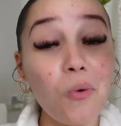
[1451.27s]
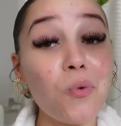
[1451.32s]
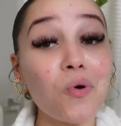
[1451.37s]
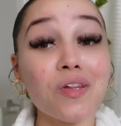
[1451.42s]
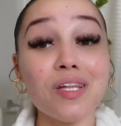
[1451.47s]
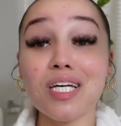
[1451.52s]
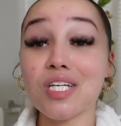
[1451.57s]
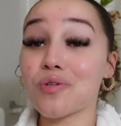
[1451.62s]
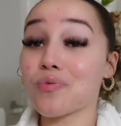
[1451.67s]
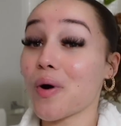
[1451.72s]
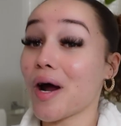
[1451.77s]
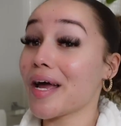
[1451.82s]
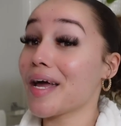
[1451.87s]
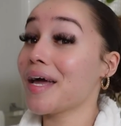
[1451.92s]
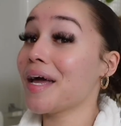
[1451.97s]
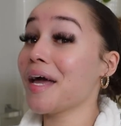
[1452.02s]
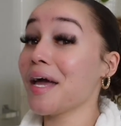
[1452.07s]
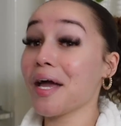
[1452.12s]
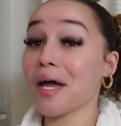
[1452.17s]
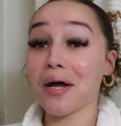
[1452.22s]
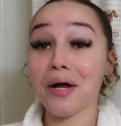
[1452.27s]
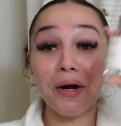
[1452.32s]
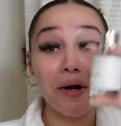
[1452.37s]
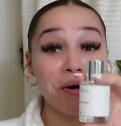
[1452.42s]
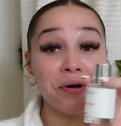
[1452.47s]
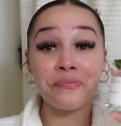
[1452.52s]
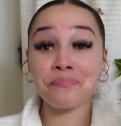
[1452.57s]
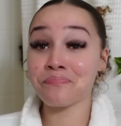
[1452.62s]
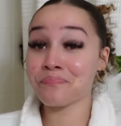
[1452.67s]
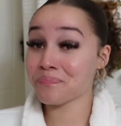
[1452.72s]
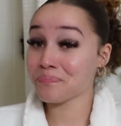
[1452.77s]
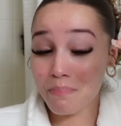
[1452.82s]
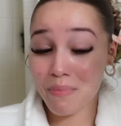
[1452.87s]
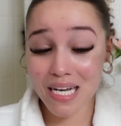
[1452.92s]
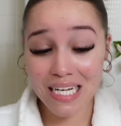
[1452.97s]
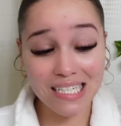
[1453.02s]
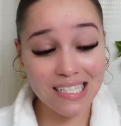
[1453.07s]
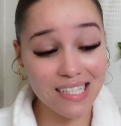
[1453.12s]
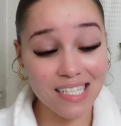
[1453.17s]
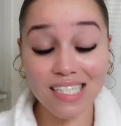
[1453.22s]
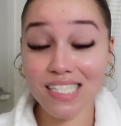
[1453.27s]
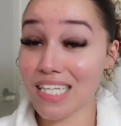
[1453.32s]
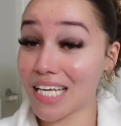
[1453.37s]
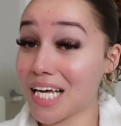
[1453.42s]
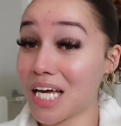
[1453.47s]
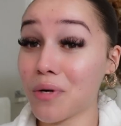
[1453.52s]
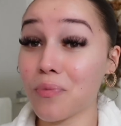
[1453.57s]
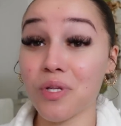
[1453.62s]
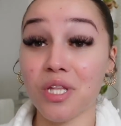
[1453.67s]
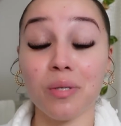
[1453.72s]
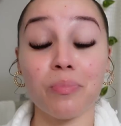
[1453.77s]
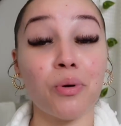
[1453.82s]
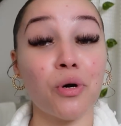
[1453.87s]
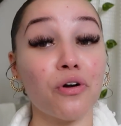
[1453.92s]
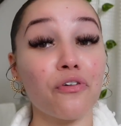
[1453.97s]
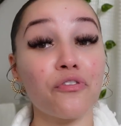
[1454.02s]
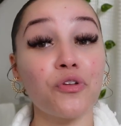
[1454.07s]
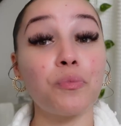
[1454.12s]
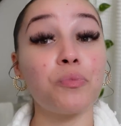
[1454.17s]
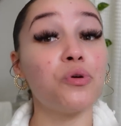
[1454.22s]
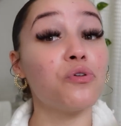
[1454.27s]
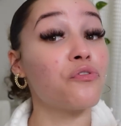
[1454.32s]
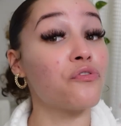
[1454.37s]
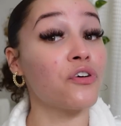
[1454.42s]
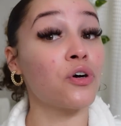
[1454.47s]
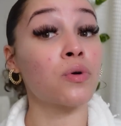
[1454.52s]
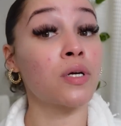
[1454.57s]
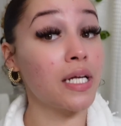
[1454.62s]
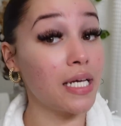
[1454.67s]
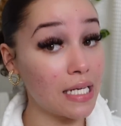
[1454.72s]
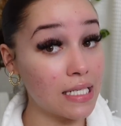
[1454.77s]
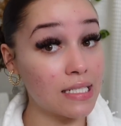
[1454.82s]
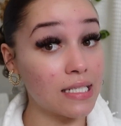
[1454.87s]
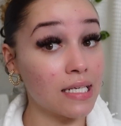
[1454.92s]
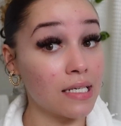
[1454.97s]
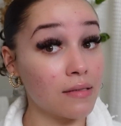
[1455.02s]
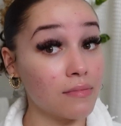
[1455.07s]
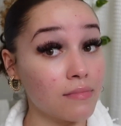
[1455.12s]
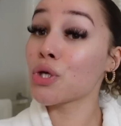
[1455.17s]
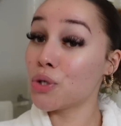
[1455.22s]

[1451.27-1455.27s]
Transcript: Well this right here, mix this in with a perfume you feel needs it,